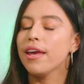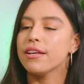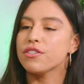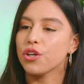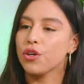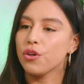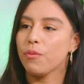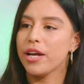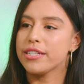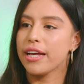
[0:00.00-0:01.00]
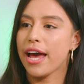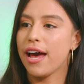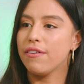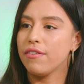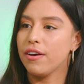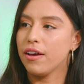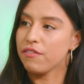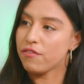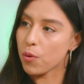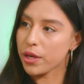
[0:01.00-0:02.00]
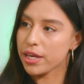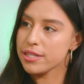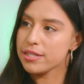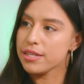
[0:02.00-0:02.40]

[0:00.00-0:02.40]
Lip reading: is a good way to have focus